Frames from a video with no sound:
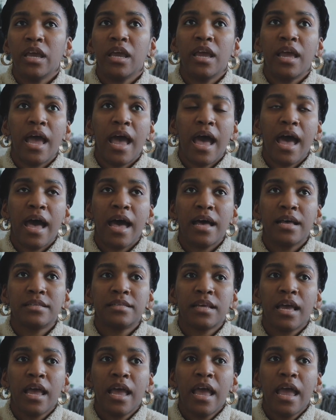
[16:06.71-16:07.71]
It
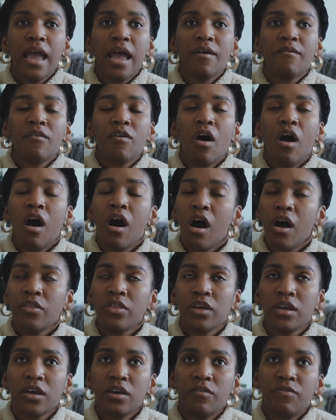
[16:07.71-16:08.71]
has
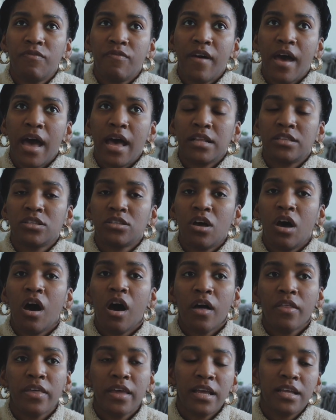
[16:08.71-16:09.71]
all the good fats,
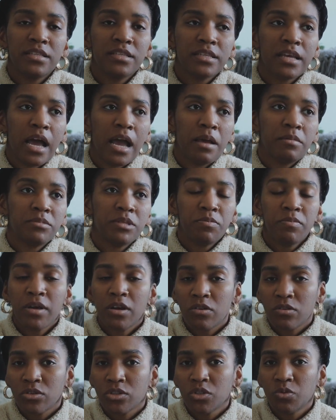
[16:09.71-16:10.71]
all the enzymes,
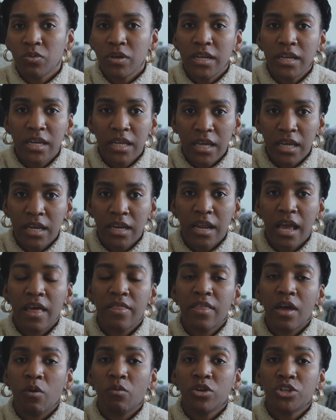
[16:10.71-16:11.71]
minerals we need
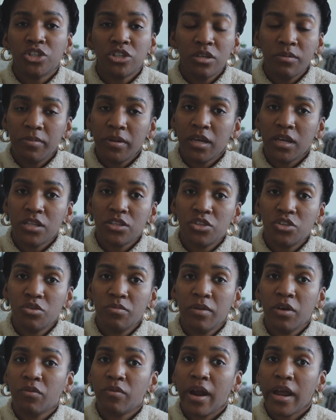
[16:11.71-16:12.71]
and that we should be
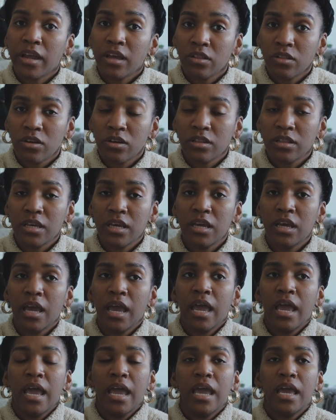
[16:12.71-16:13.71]
consuming regularly.